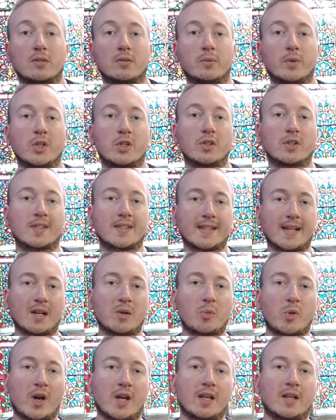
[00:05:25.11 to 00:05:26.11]
We should
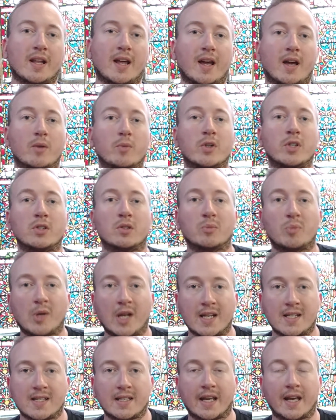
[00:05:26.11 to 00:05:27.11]
celebrate that. We should
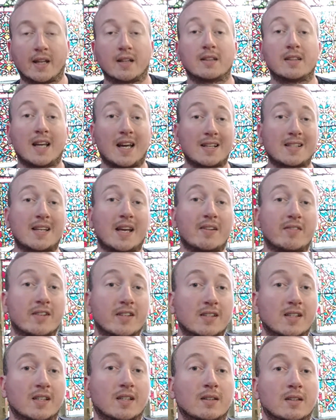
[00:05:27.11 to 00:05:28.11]
bless that. That's
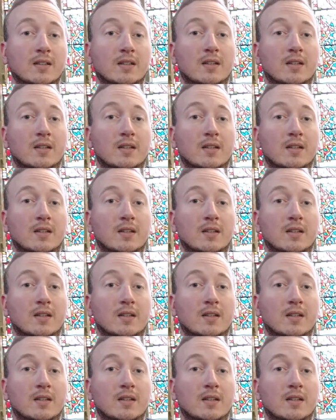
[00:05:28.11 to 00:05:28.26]
heresy.